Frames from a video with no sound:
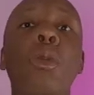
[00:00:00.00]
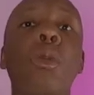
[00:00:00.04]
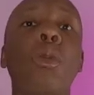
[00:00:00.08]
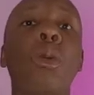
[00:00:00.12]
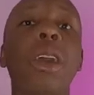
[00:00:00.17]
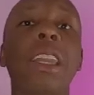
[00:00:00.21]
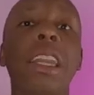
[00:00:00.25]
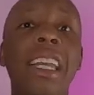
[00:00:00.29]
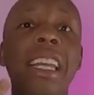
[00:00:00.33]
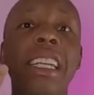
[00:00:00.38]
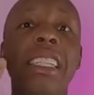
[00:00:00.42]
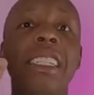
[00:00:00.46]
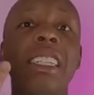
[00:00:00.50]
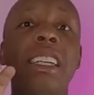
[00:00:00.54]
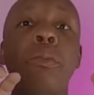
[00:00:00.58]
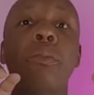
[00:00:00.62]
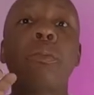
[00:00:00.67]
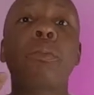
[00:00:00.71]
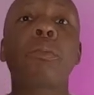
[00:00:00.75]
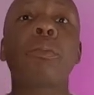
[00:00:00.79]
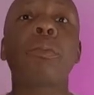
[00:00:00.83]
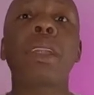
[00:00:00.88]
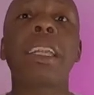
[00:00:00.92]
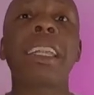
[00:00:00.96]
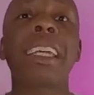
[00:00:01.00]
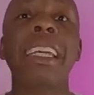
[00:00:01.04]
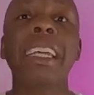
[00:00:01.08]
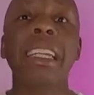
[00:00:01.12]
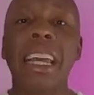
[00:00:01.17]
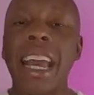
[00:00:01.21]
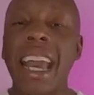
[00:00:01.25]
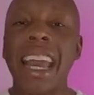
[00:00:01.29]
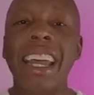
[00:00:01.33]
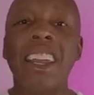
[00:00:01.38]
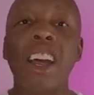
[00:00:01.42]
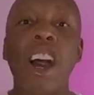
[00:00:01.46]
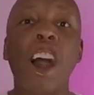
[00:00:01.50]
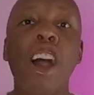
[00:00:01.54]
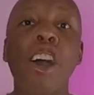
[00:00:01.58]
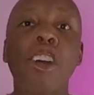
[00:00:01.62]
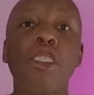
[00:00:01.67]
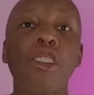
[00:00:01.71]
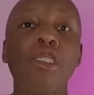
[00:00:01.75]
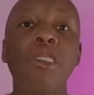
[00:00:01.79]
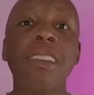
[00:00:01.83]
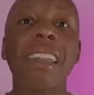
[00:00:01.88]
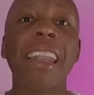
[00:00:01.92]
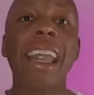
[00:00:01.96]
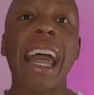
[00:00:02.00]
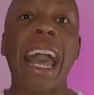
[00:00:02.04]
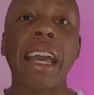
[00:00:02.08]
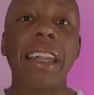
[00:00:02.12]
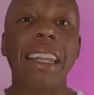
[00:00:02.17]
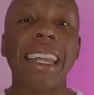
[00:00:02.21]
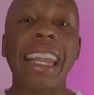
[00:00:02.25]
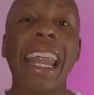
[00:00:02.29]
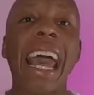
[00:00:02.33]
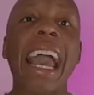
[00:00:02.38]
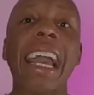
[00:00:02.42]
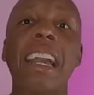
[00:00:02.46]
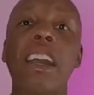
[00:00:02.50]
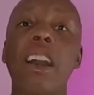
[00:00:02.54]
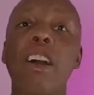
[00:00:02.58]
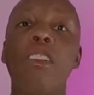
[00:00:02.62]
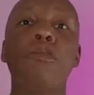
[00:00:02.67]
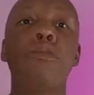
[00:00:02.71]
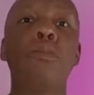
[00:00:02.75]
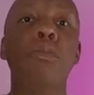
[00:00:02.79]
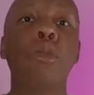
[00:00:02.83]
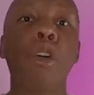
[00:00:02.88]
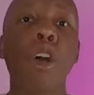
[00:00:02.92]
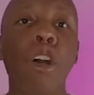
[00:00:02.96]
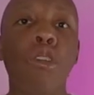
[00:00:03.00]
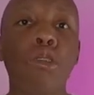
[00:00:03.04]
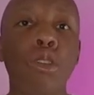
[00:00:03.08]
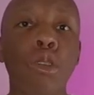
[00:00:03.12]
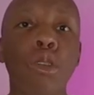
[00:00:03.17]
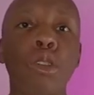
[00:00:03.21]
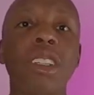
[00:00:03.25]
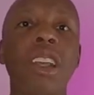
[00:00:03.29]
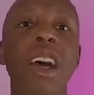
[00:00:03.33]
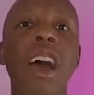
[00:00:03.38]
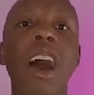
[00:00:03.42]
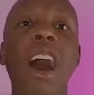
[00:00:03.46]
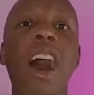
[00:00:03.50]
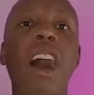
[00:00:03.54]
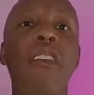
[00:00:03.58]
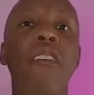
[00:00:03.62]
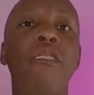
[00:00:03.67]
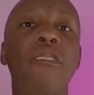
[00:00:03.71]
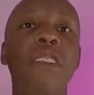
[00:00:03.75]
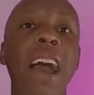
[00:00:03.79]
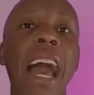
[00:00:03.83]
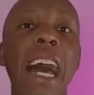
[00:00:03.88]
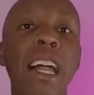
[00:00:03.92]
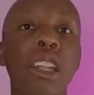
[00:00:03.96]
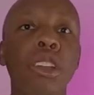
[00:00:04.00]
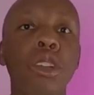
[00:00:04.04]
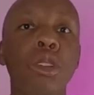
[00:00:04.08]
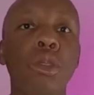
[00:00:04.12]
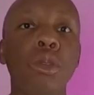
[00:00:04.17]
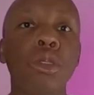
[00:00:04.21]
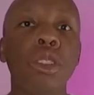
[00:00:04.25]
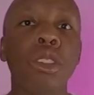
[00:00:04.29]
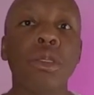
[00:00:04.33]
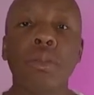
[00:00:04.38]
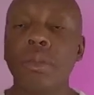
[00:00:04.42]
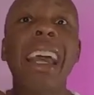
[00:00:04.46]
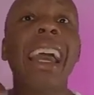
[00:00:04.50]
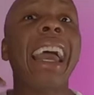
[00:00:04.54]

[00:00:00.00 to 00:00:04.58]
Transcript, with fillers: with his complete and utter la lack of morals, of values,